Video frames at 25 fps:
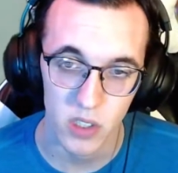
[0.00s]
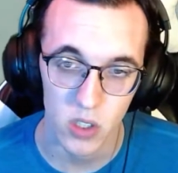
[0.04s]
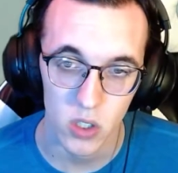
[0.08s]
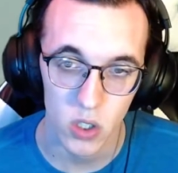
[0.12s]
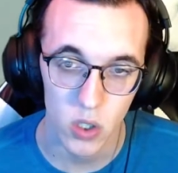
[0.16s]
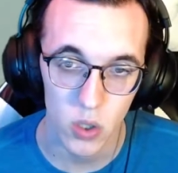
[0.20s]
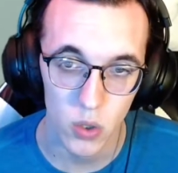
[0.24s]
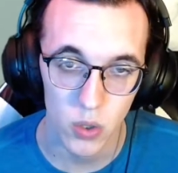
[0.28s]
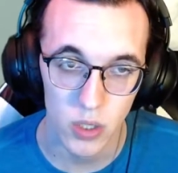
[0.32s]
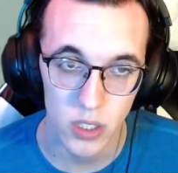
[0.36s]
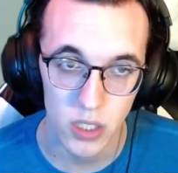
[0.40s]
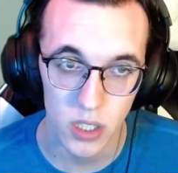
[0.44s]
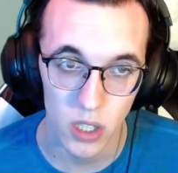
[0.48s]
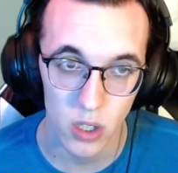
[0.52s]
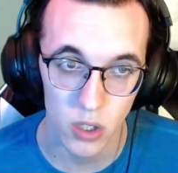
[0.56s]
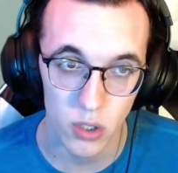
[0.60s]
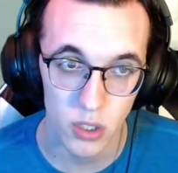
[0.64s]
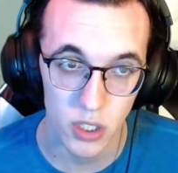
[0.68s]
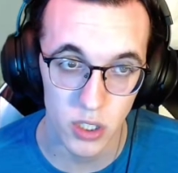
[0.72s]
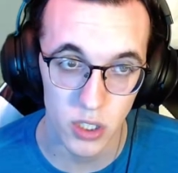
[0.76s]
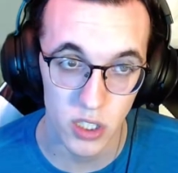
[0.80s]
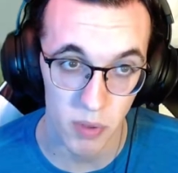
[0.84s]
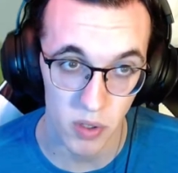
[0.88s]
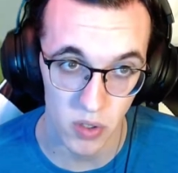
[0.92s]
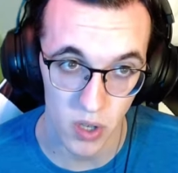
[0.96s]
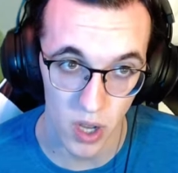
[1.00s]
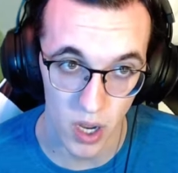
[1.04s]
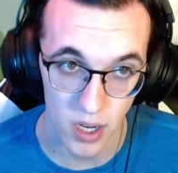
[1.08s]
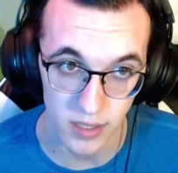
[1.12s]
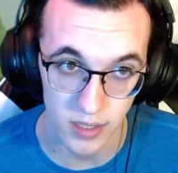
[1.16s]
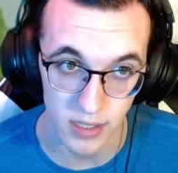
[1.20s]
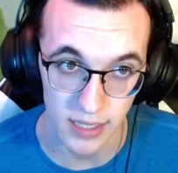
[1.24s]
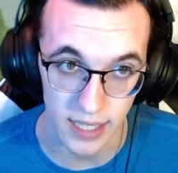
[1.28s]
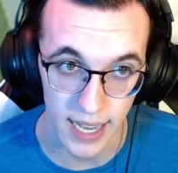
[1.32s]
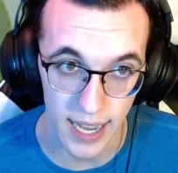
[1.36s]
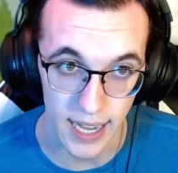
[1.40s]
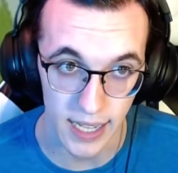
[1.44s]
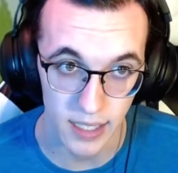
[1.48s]
who is allergic to both dogs
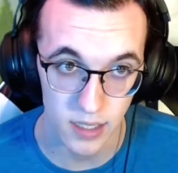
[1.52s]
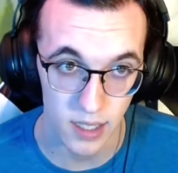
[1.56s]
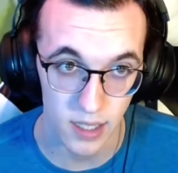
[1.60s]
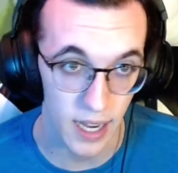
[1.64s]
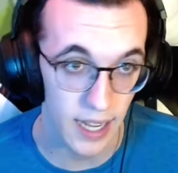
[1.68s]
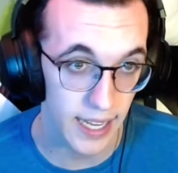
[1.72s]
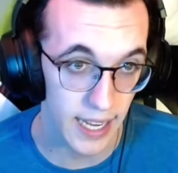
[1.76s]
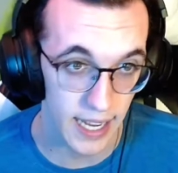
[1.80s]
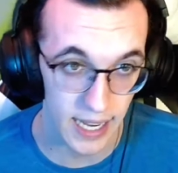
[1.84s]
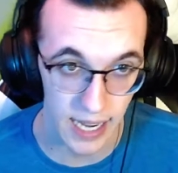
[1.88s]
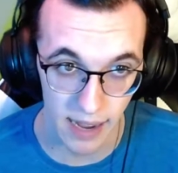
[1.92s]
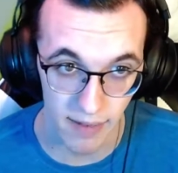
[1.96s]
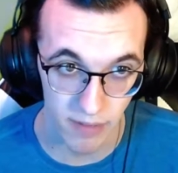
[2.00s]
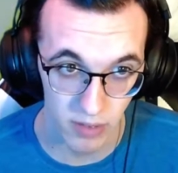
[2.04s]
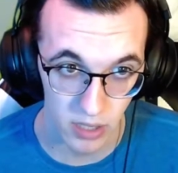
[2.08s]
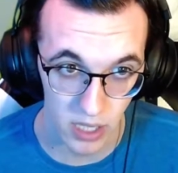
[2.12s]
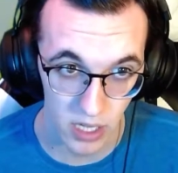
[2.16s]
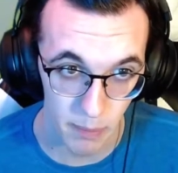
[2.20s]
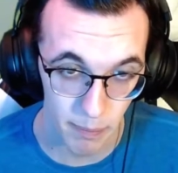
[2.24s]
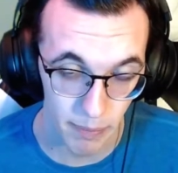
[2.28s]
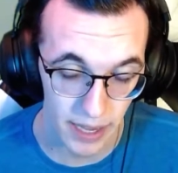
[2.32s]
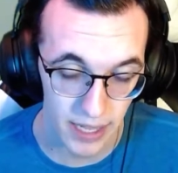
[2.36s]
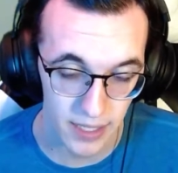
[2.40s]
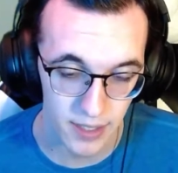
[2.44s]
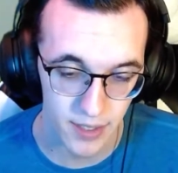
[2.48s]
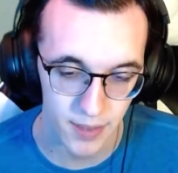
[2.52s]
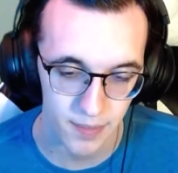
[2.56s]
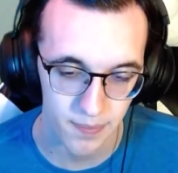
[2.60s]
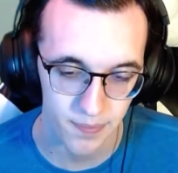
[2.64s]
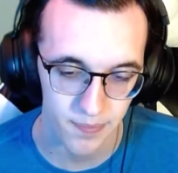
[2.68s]
and cats, and I can't have a lot of pets.